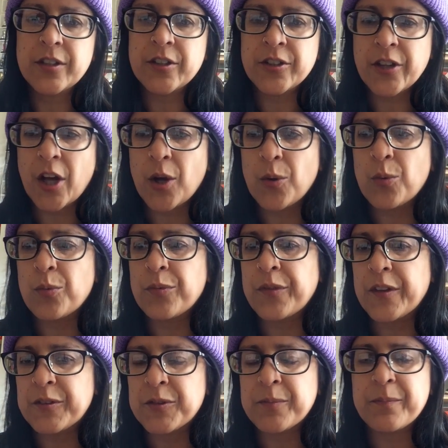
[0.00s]
You know,
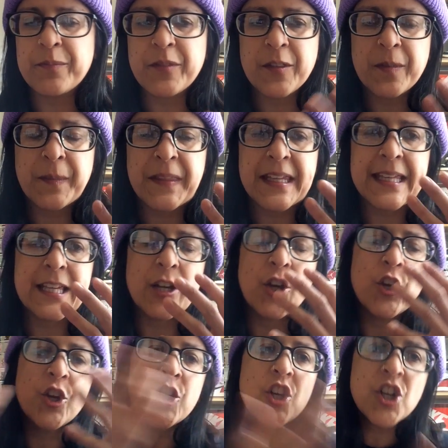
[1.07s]
there's the
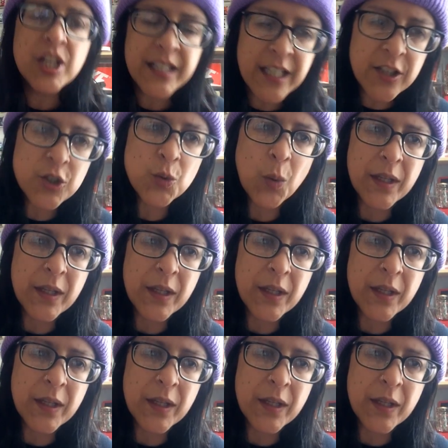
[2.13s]
earlier